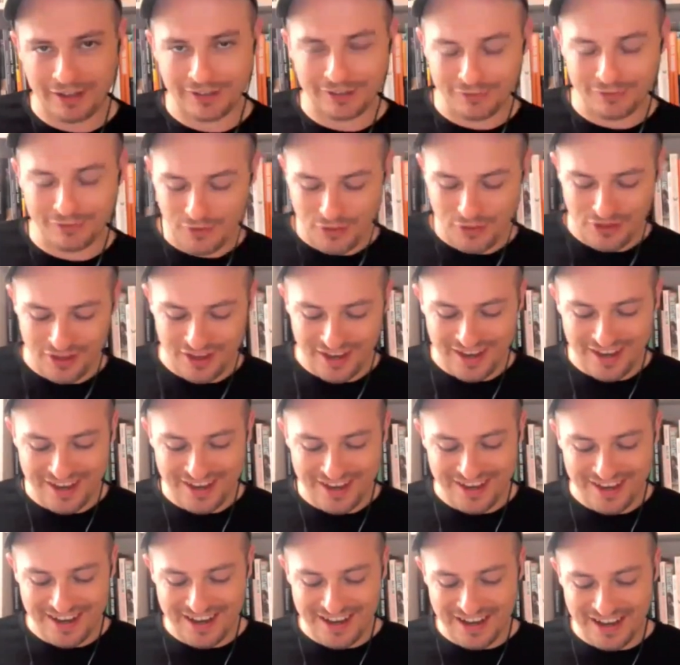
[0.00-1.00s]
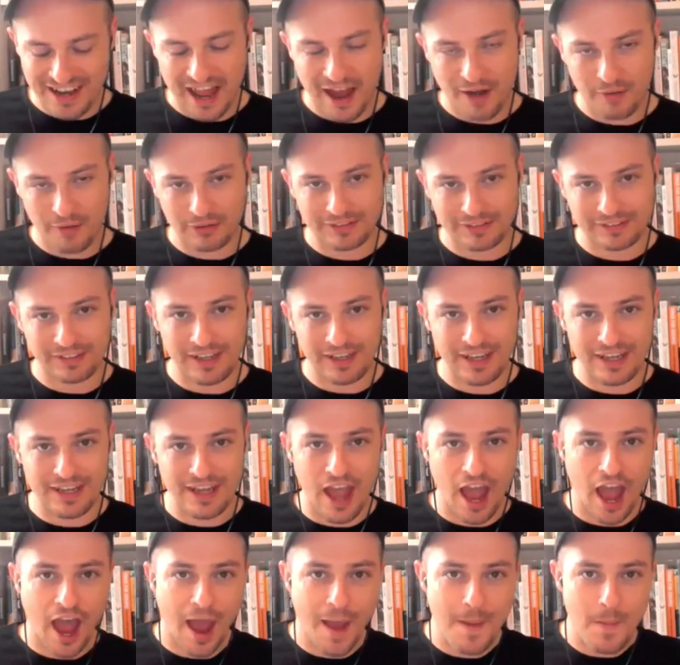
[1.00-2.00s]
thanks for the
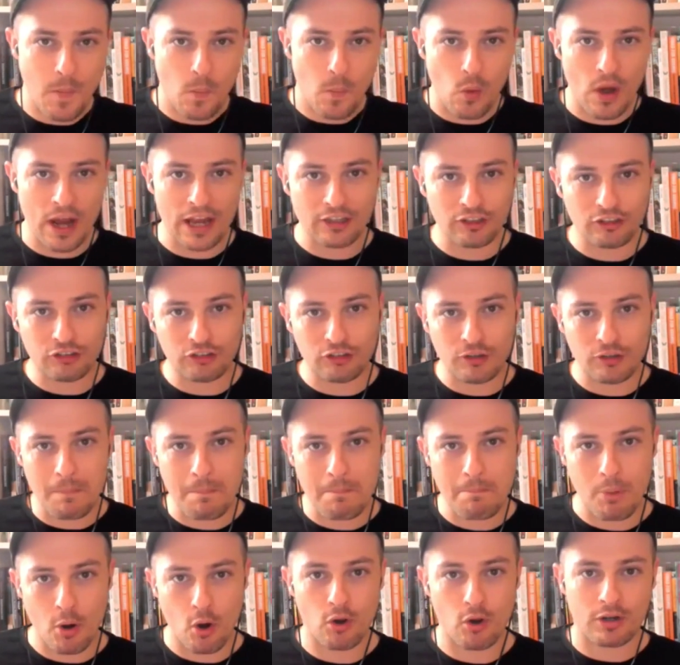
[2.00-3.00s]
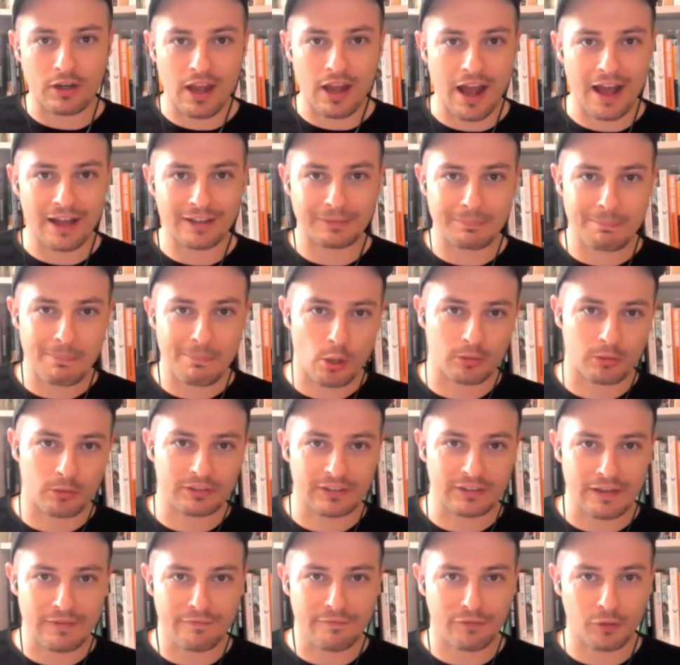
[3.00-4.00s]
clarity. Which book has
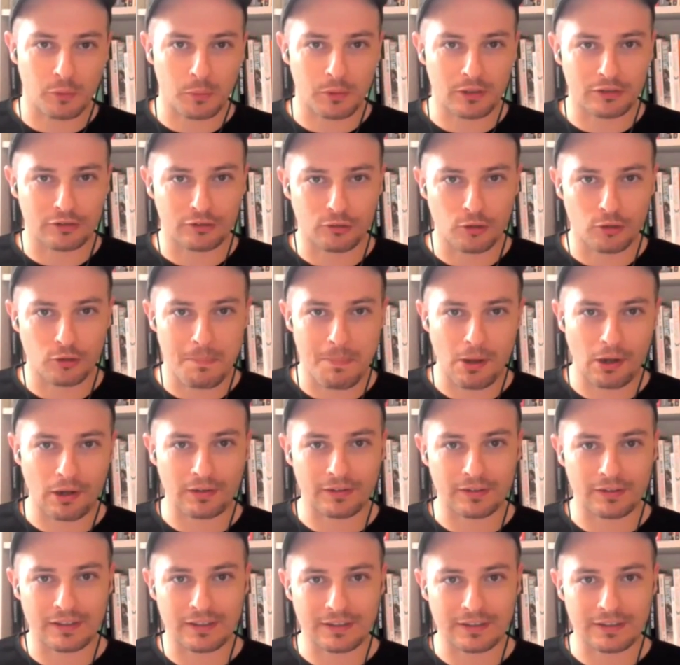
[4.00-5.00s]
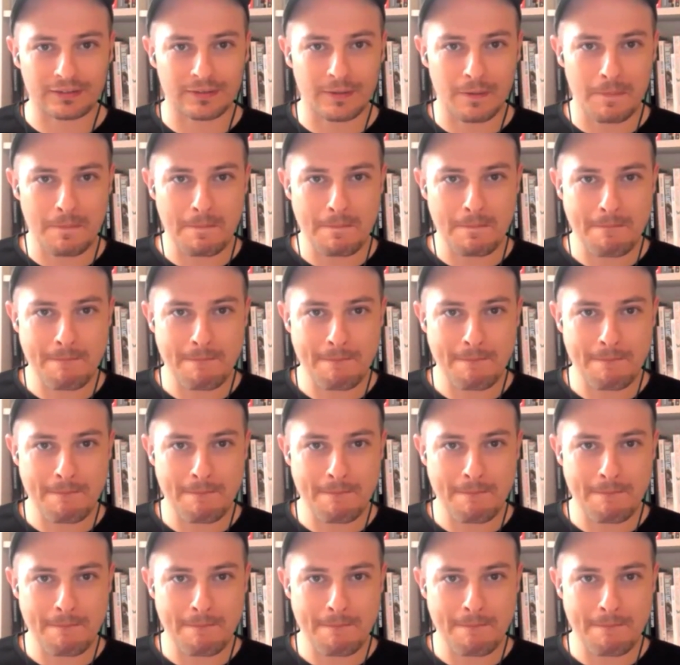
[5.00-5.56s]
most influenced your politics?